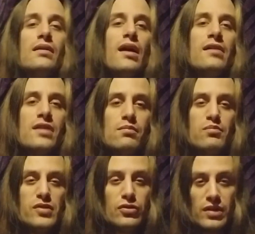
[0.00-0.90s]
and then
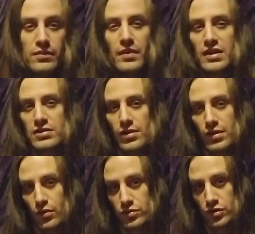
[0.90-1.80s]
muted me, so
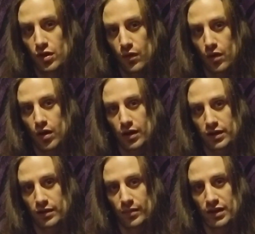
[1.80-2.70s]
there was no
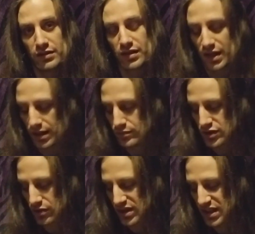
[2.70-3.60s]
argument to him.
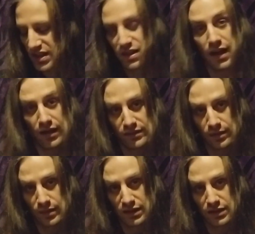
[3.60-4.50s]
So he didn't have to
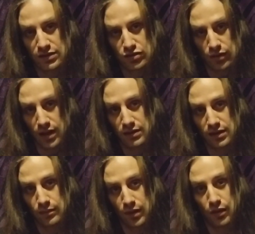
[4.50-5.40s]
be
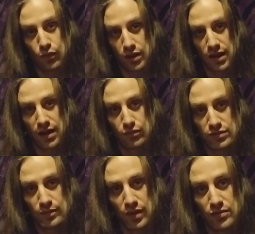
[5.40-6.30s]
distracted by what I
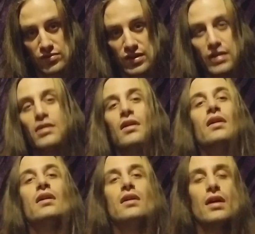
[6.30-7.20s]
was posting,
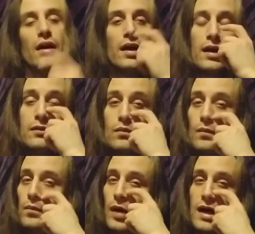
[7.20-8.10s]
and
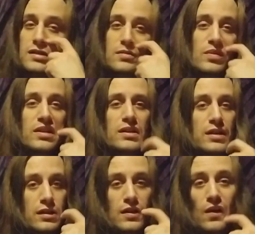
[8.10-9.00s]
possibly he
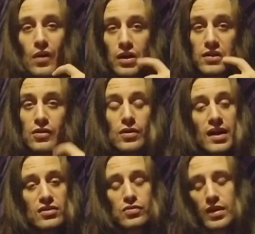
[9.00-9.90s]
could go on and do it
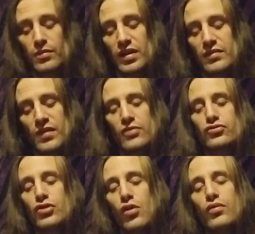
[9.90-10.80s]
elsewhere. But there's
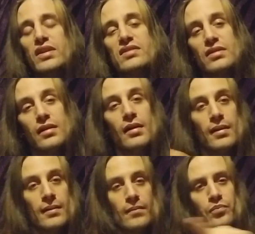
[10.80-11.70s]
no reason
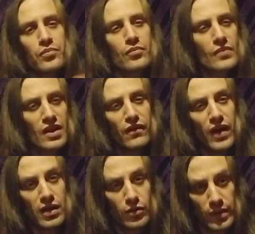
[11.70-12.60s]
to
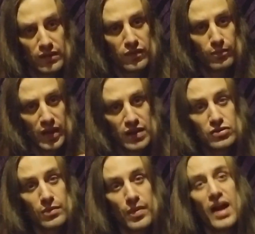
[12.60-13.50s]
follow me from page
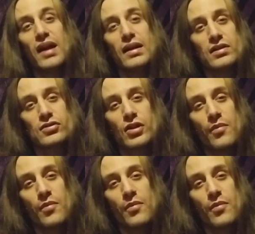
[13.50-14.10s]
to page